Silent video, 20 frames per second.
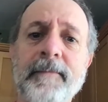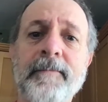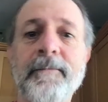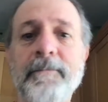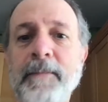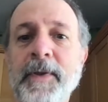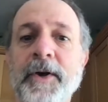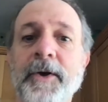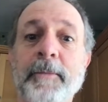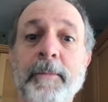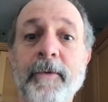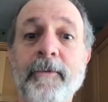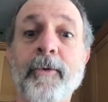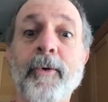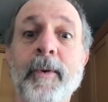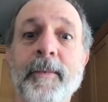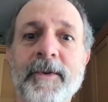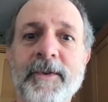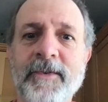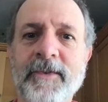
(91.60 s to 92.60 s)
better
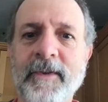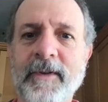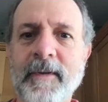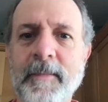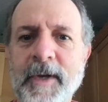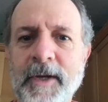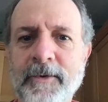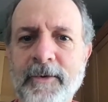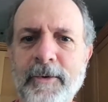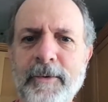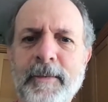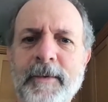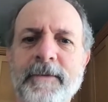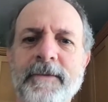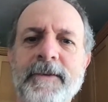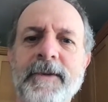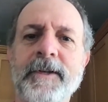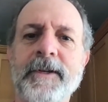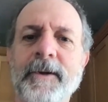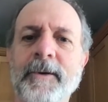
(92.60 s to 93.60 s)
performance in the bedroom, if
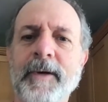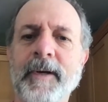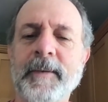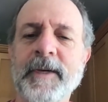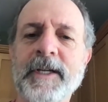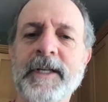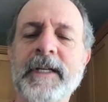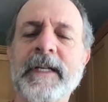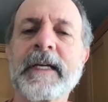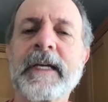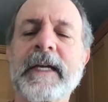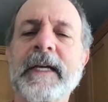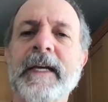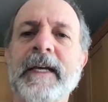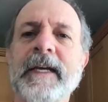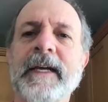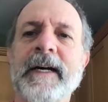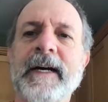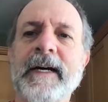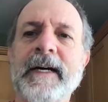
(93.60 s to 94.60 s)
you know what I mean.
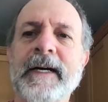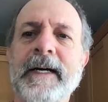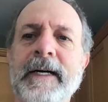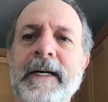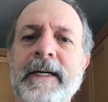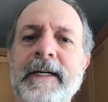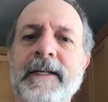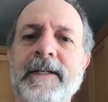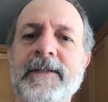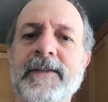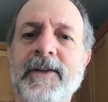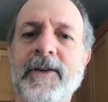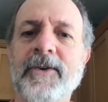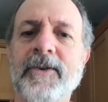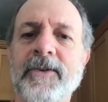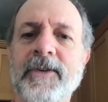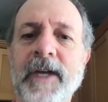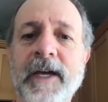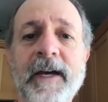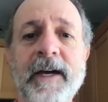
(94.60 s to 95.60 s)
Uh,
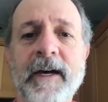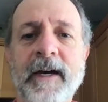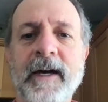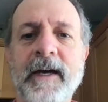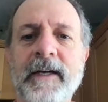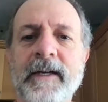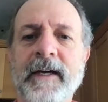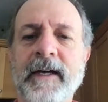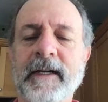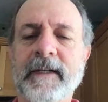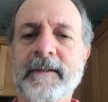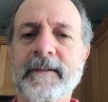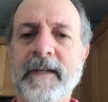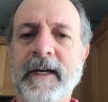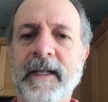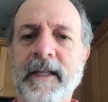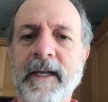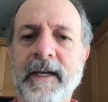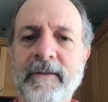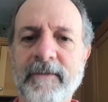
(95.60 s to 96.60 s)
so yeah, I, I,
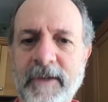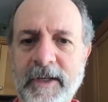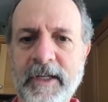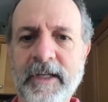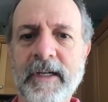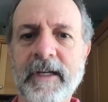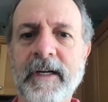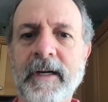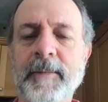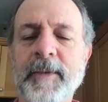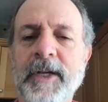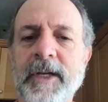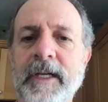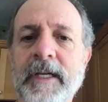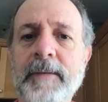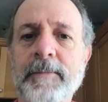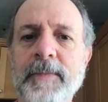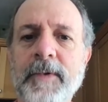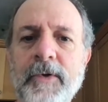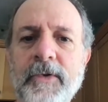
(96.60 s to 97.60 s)
I, like Vinia. I'm going to
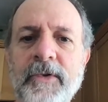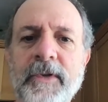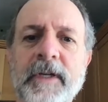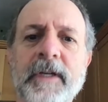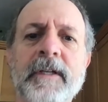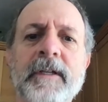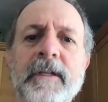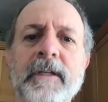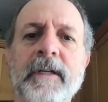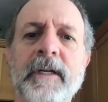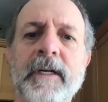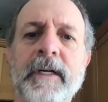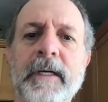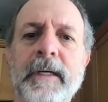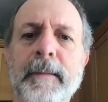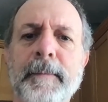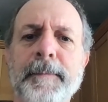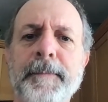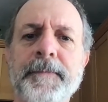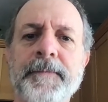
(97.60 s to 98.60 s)
keep using it.
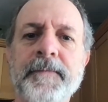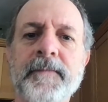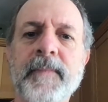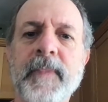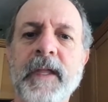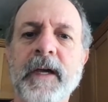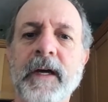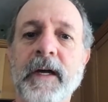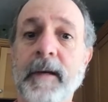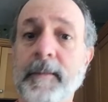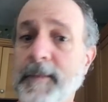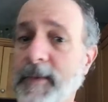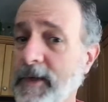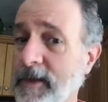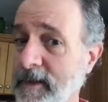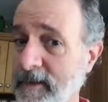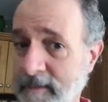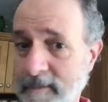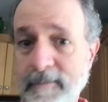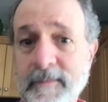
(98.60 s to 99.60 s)
Um, I'm
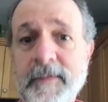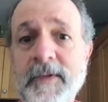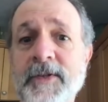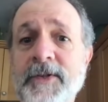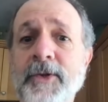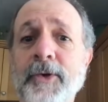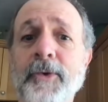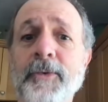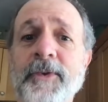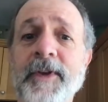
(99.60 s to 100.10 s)
still